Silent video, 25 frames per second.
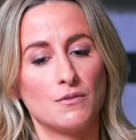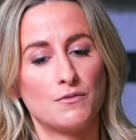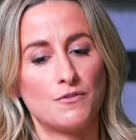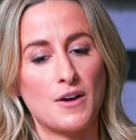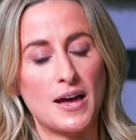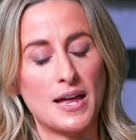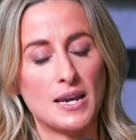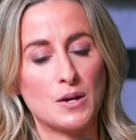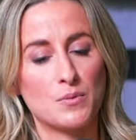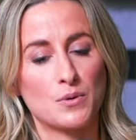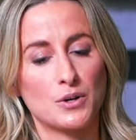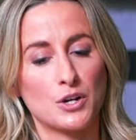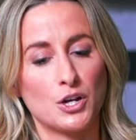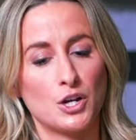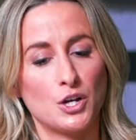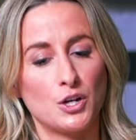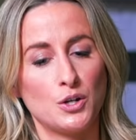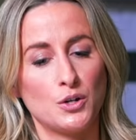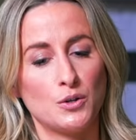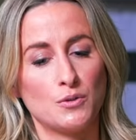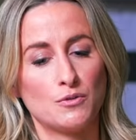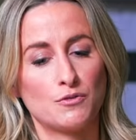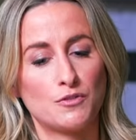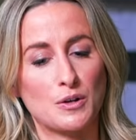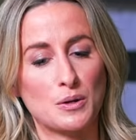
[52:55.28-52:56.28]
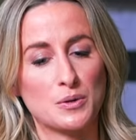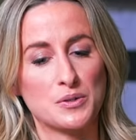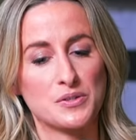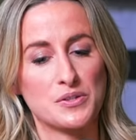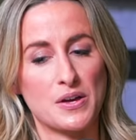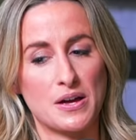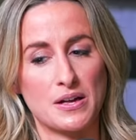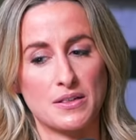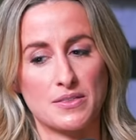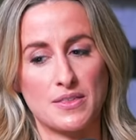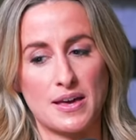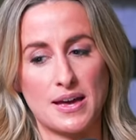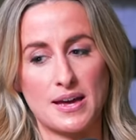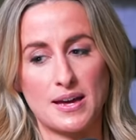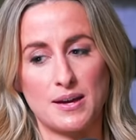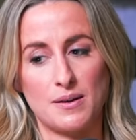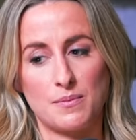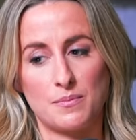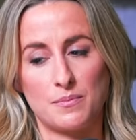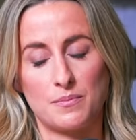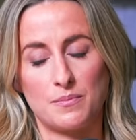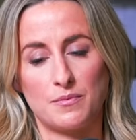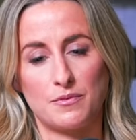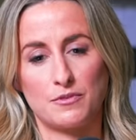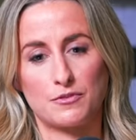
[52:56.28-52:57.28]
for anyone who feels like
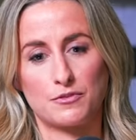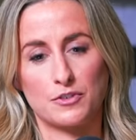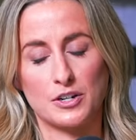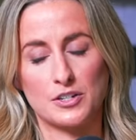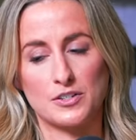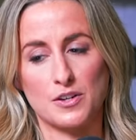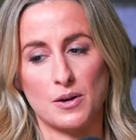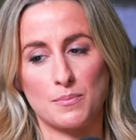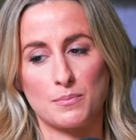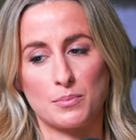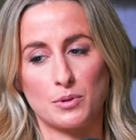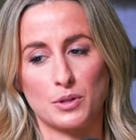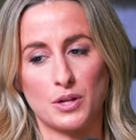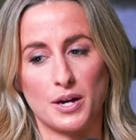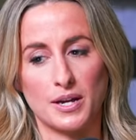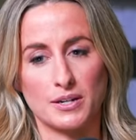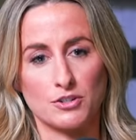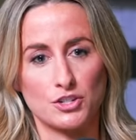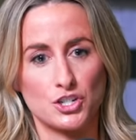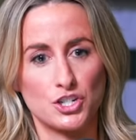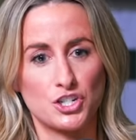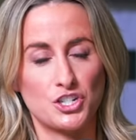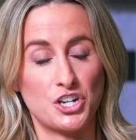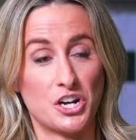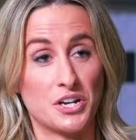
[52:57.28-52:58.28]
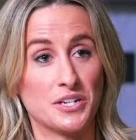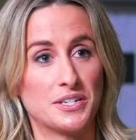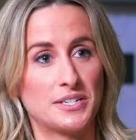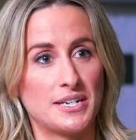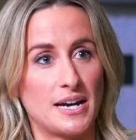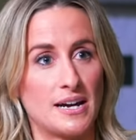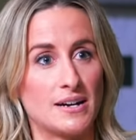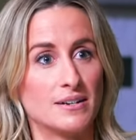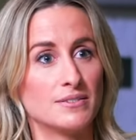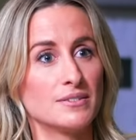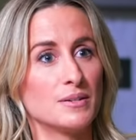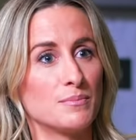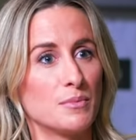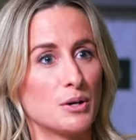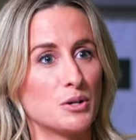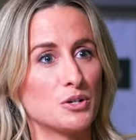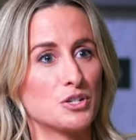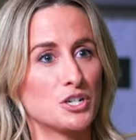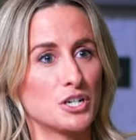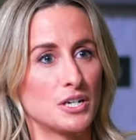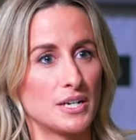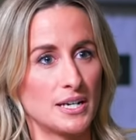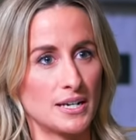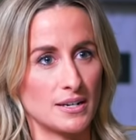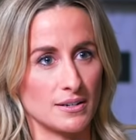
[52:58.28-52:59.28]
they, for example, kind of shut down
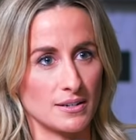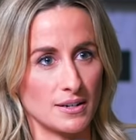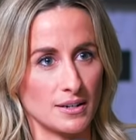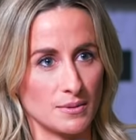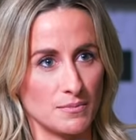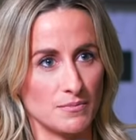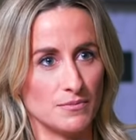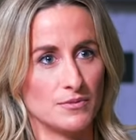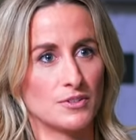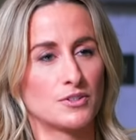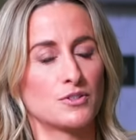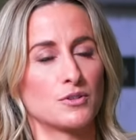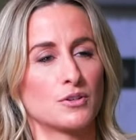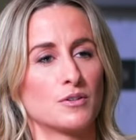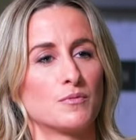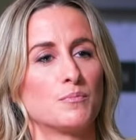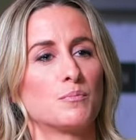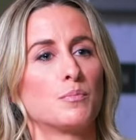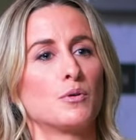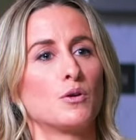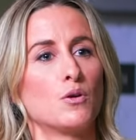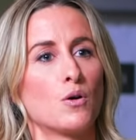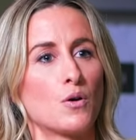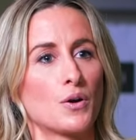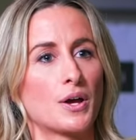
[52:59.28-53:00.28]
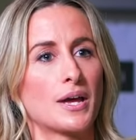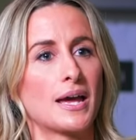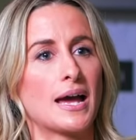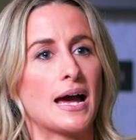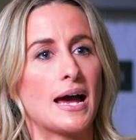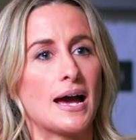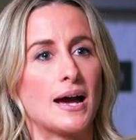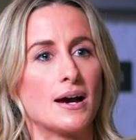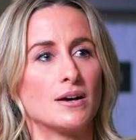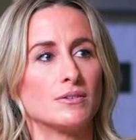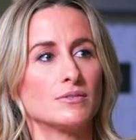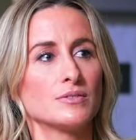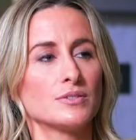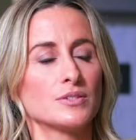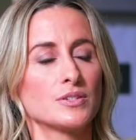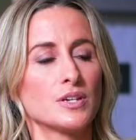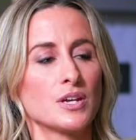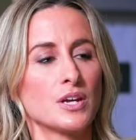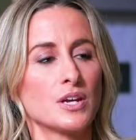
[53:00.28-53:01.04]
emotionally and, and sort of block it out,